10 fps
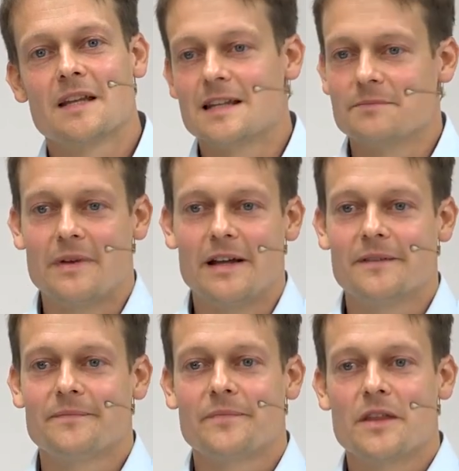Doesn't matter.
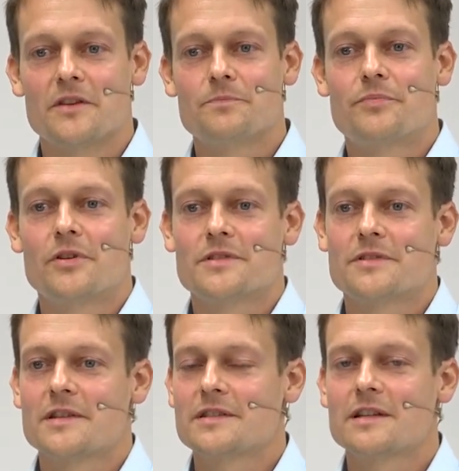The
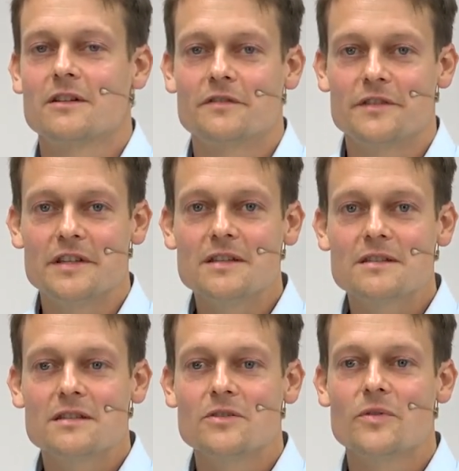processing of the E
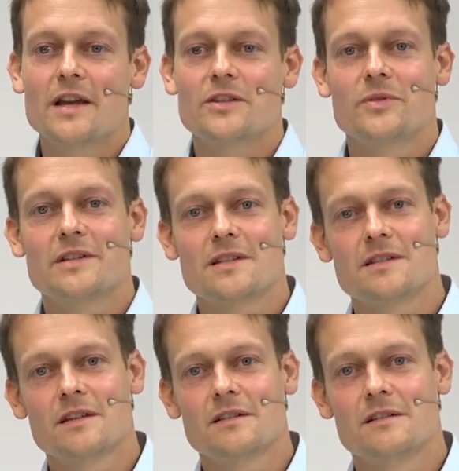C U actuator
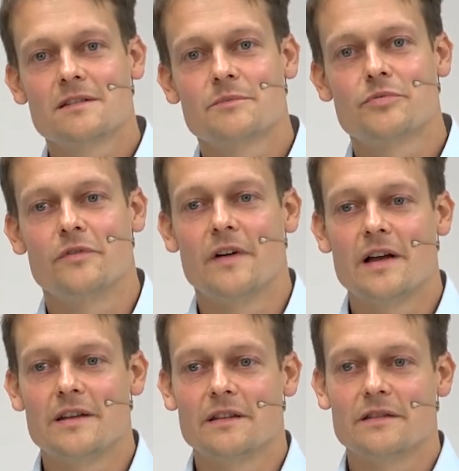signals,
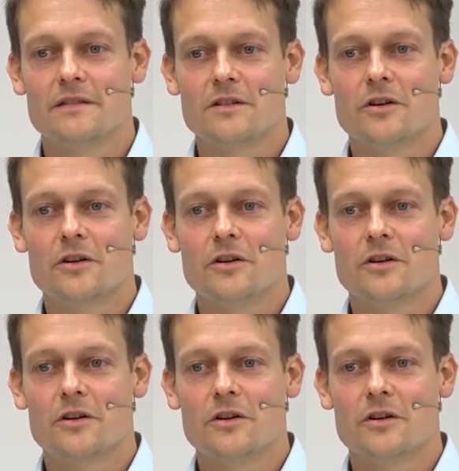providing the